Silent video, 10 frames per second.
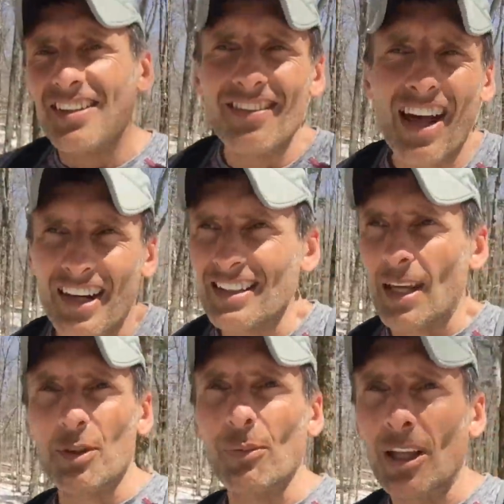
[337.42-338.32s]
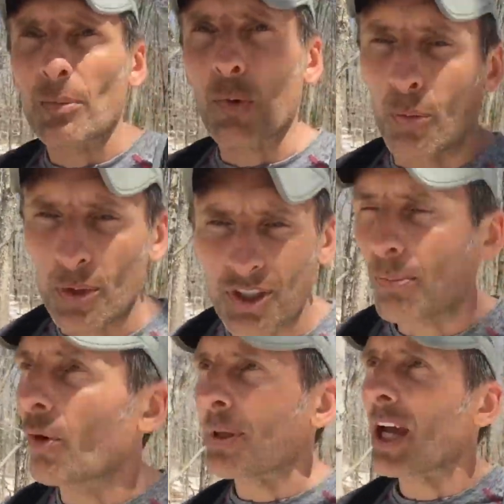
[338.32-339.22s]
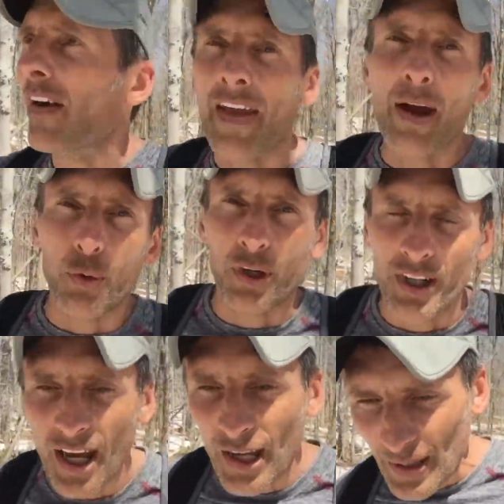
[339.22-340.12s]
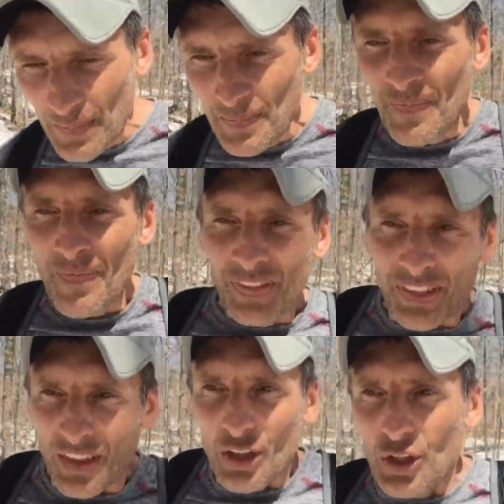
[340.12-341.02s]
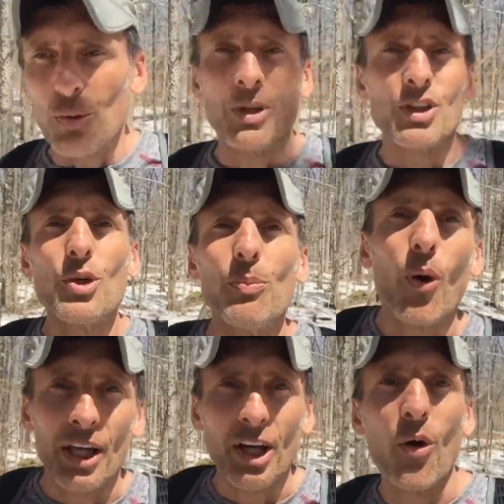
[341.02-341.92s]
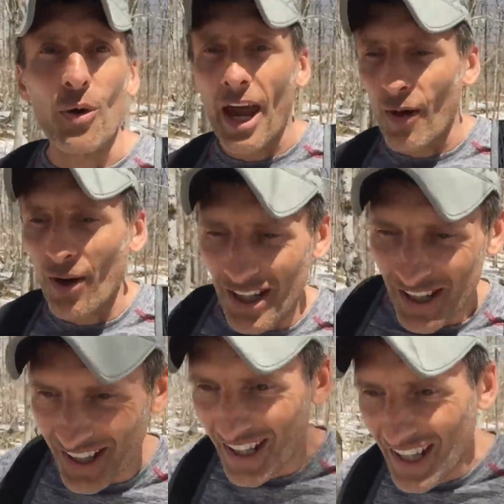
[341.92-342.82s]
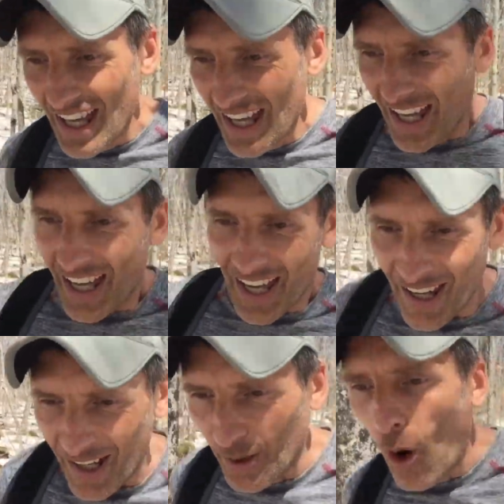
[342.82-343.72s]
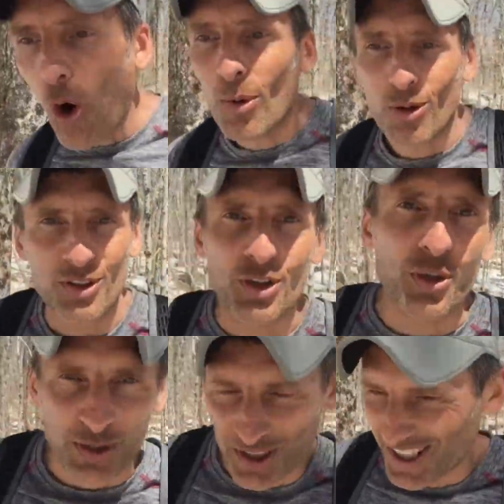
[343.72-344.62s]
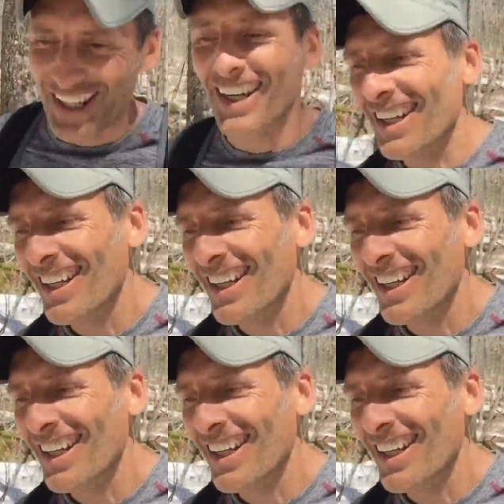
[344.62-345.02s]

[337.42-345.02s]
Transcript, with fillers: not acceptable anymore. We should move beyond that. We're in human two point oh now, uh, or Homo Deus,